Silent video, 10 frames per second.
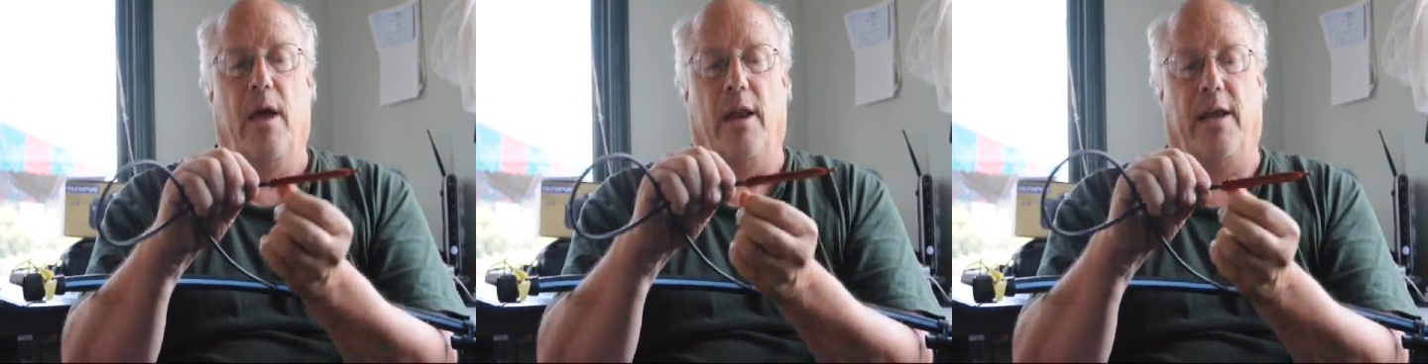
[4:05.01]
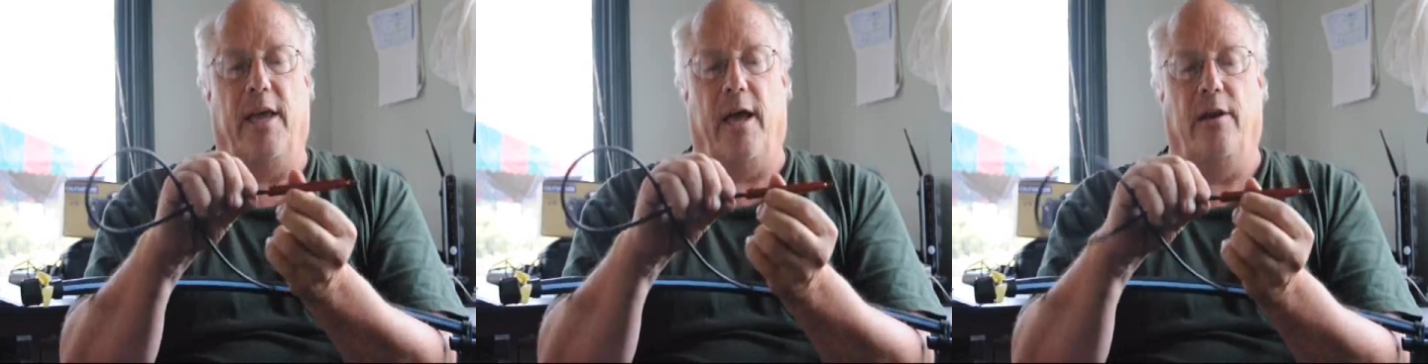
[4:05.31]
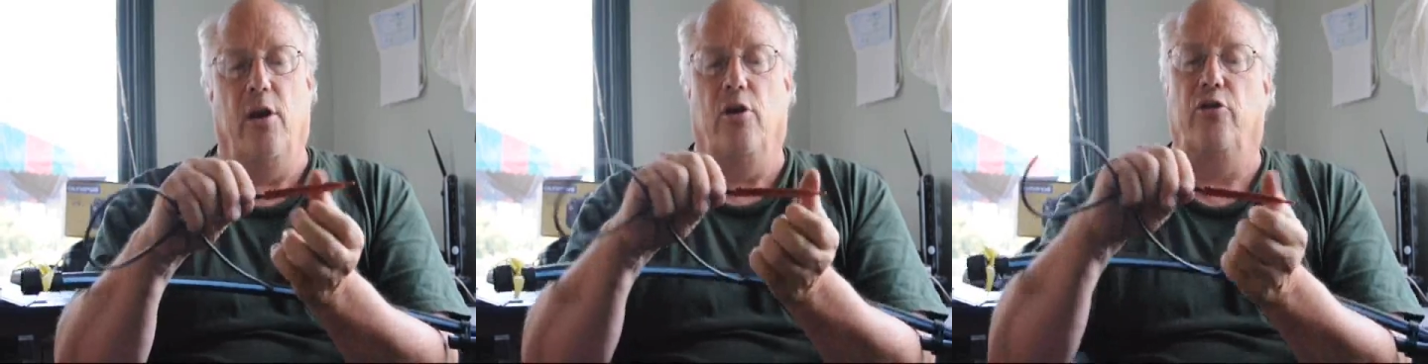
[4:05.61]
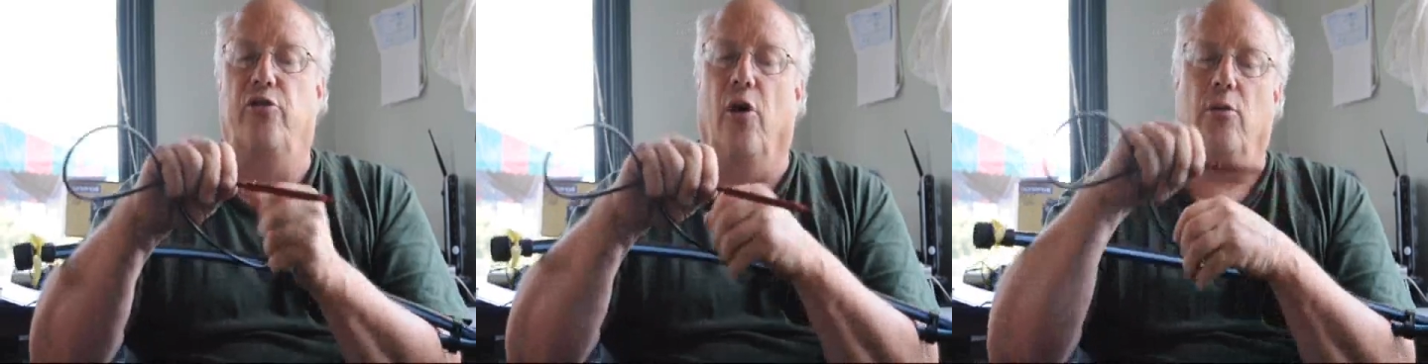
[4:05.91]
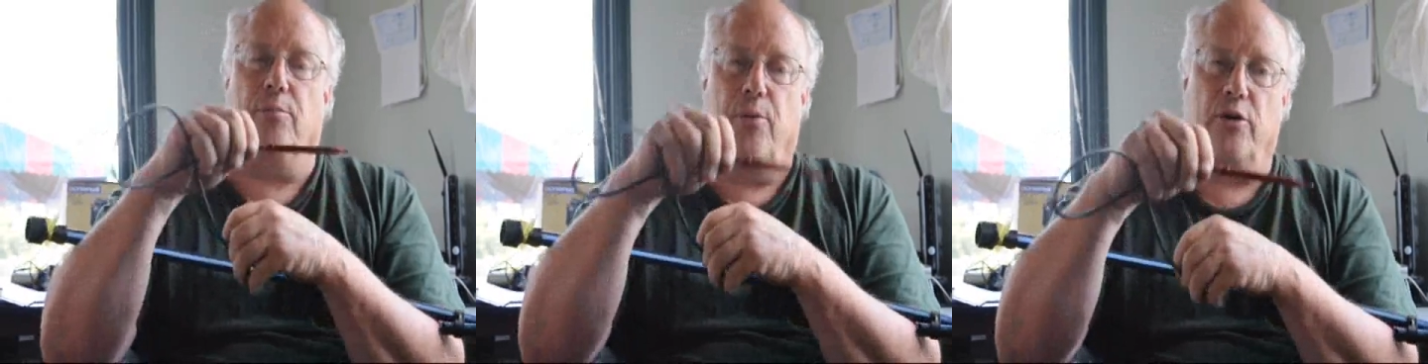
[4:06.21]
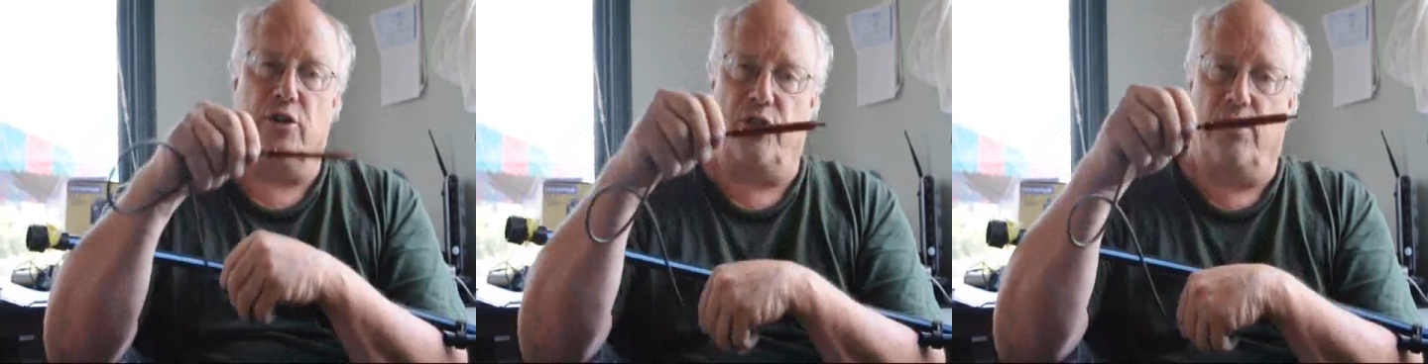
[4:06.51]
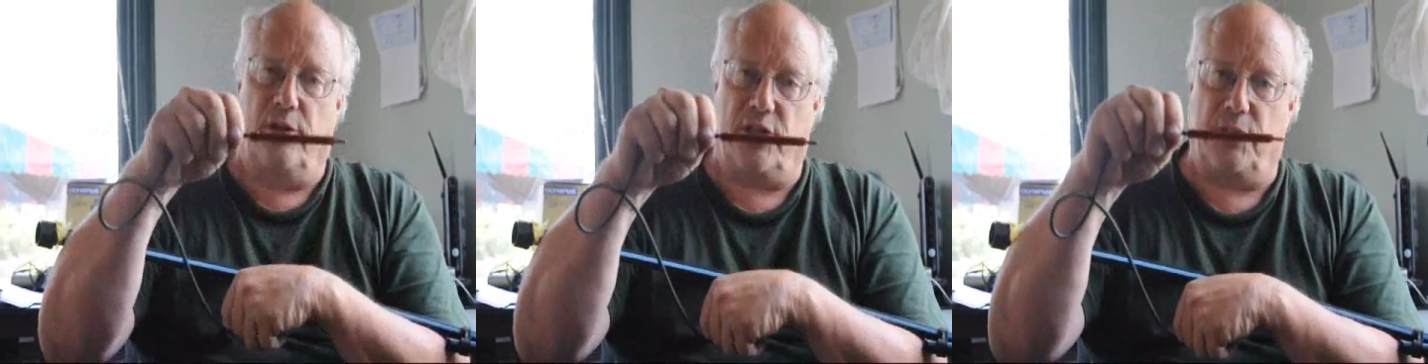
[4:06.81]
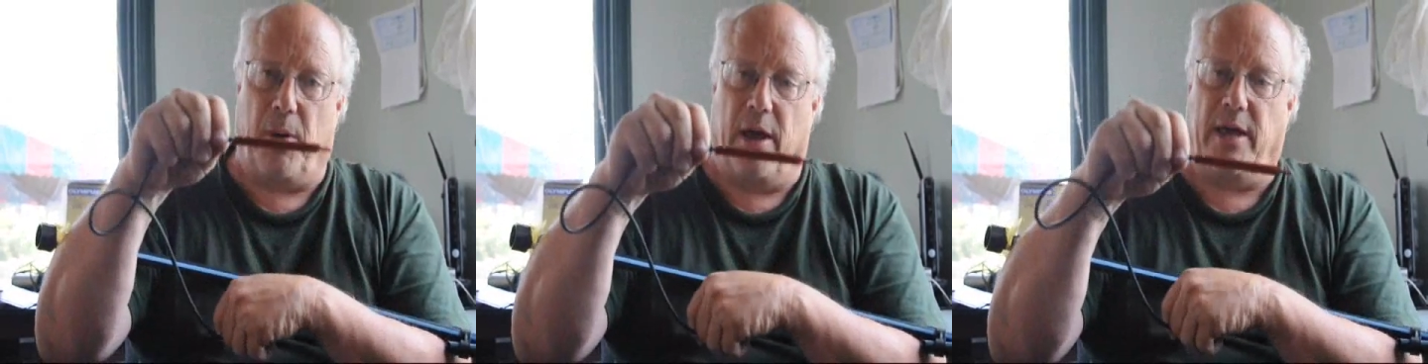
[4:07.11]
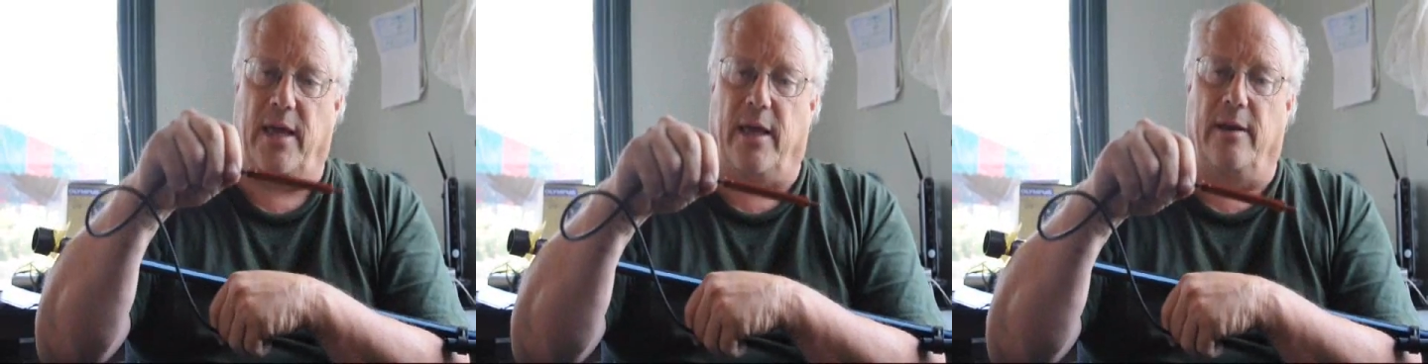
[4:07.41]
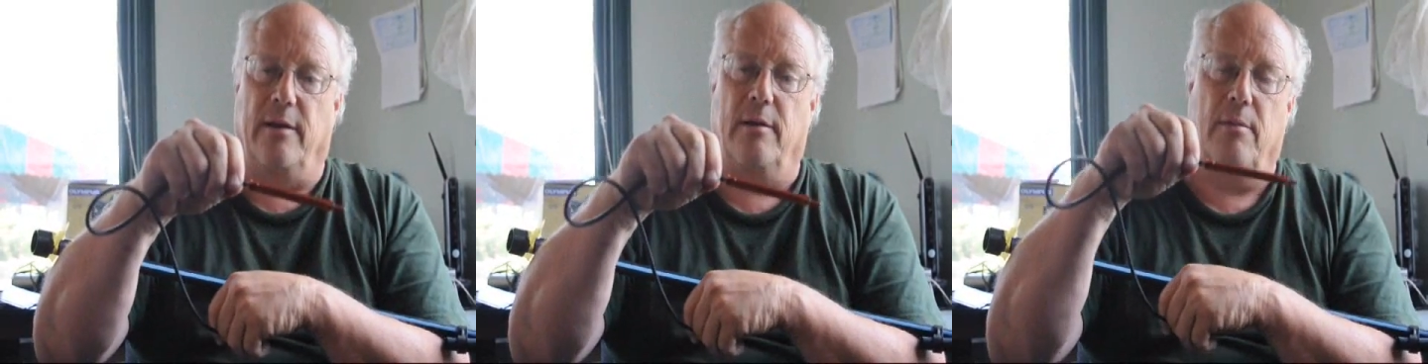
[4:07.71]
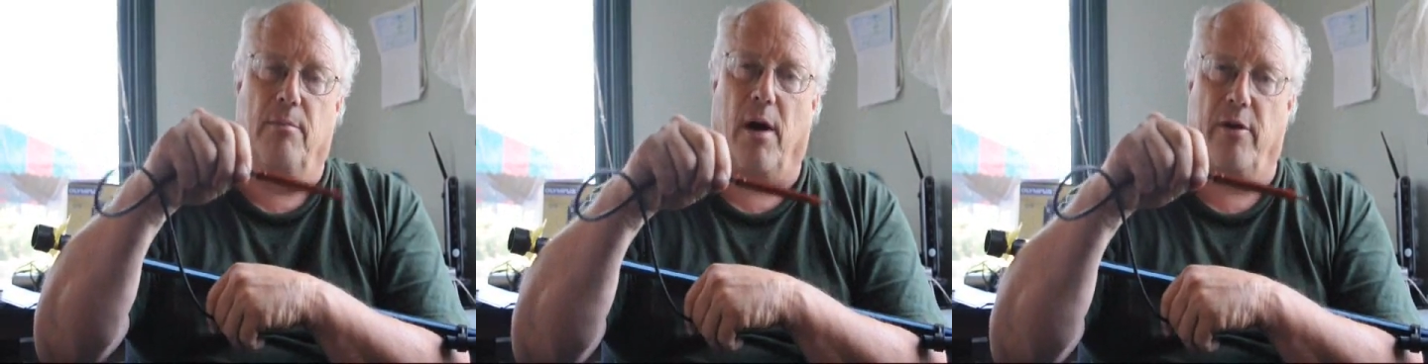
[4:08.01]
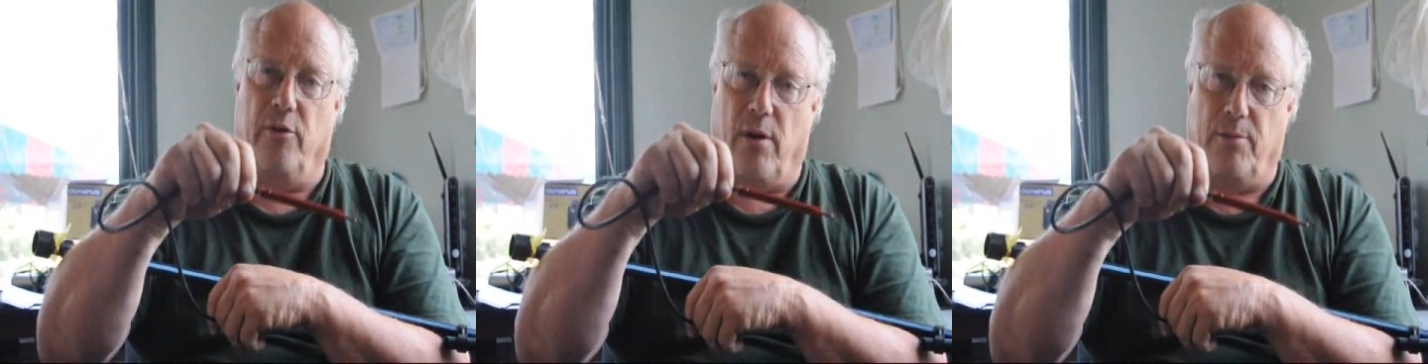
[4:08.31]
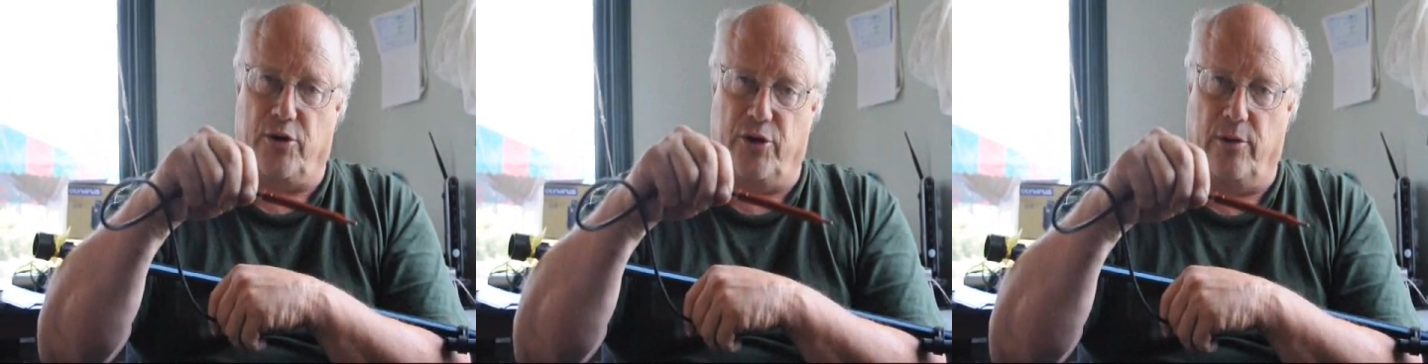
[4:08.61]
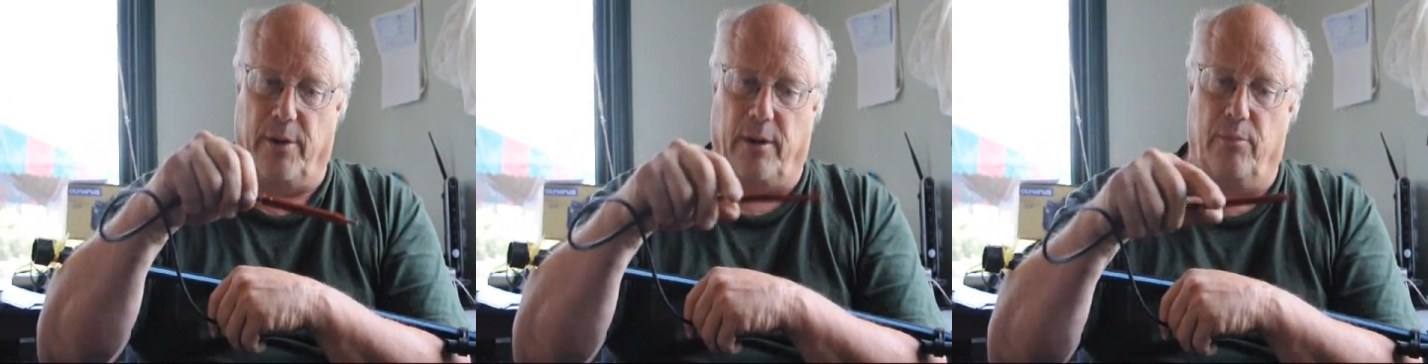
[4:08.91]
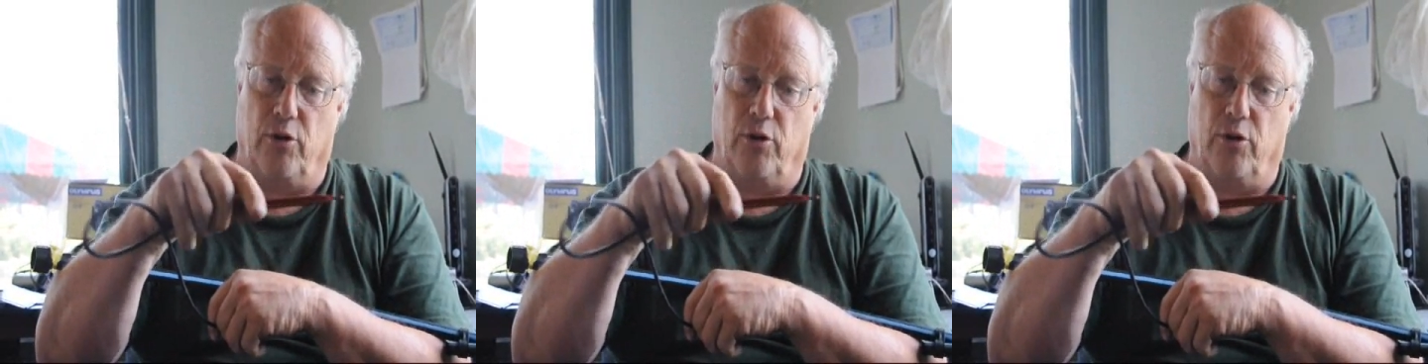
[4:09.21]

And again, don't push the spike in by the rubber tubing.